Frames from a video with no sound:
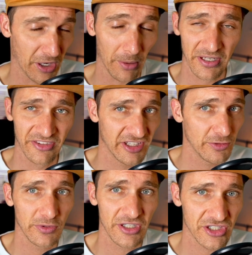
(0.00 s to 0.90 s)
But I'm
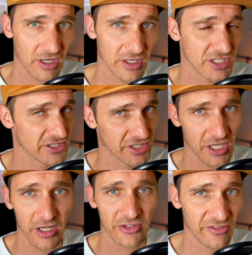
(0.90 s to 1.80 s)
continuing the charge as a
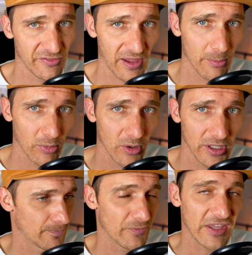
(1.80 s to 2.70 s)
cursor
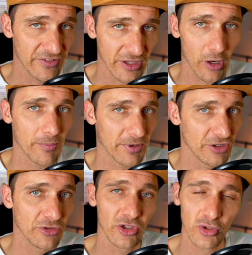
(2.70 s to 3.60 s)
fanboy, even though I've
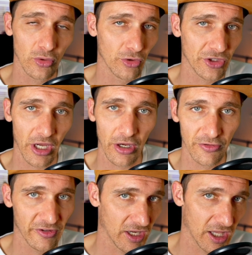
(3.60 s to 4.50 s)
been using Claude
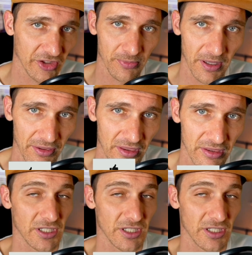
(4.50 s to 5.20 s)
Code for the last month.